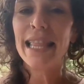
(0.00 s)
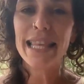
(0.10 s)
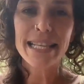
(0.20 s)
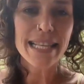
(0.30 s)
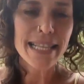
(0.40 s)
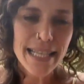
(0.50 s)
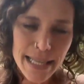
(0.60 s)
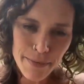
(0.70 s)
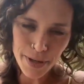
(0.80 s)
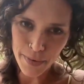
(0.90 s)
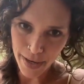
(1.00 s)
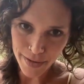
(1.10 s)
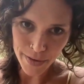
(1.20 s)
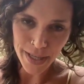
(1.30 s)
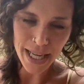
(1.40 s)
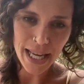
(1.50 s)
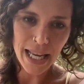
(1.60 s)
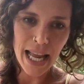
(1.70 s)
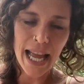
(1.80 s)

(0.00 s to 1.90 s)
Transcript: this is a simpler way of doing it.